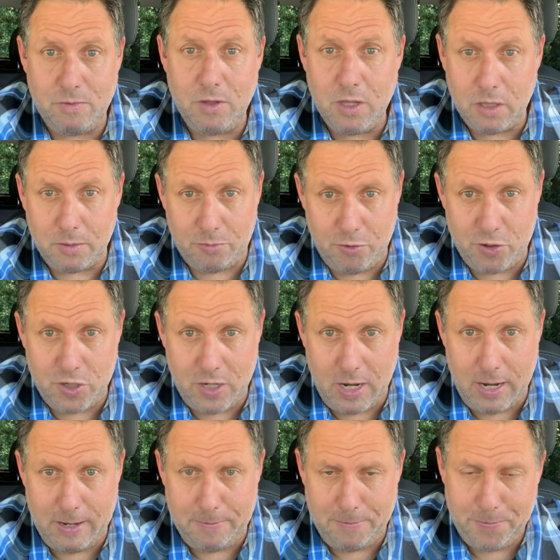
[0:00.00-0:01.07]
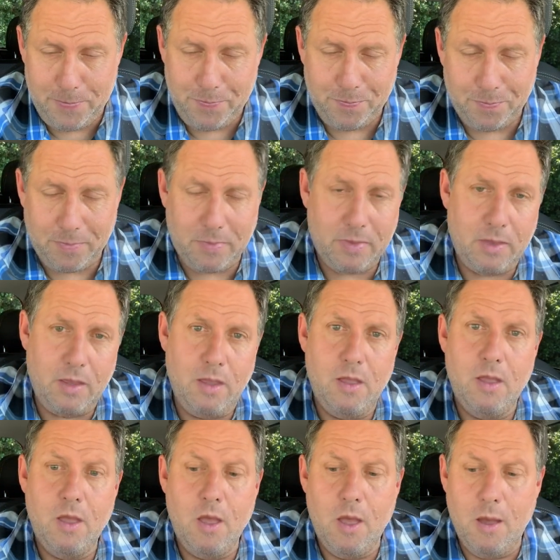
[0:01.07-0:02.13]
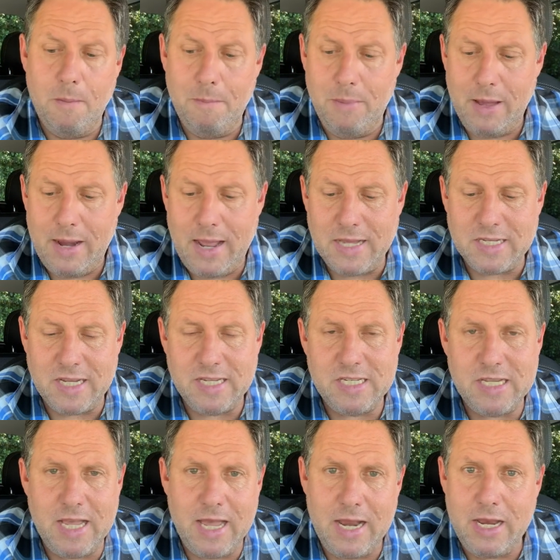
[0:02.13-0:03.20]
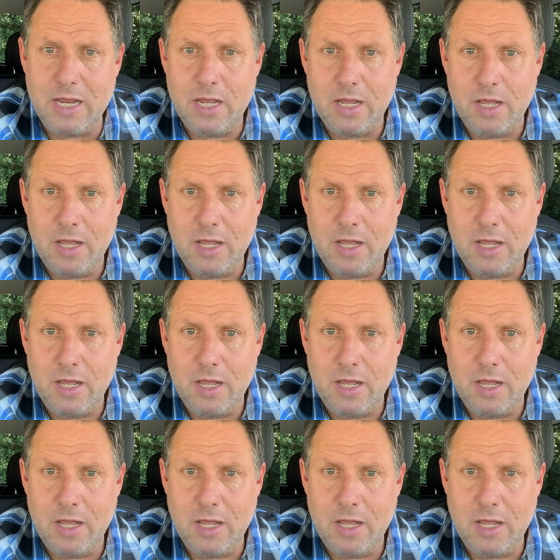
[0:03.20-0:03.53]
They'll appreciate it. But as I said,